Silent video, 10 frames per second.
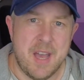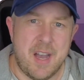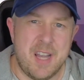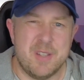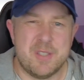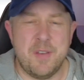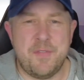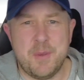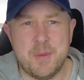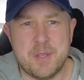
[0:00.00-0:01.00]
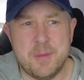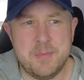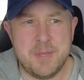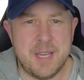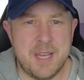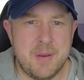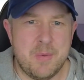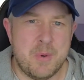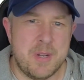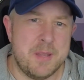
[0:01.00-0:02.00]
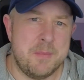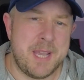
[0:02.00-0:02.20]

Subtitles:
I looked at a few of them. One of the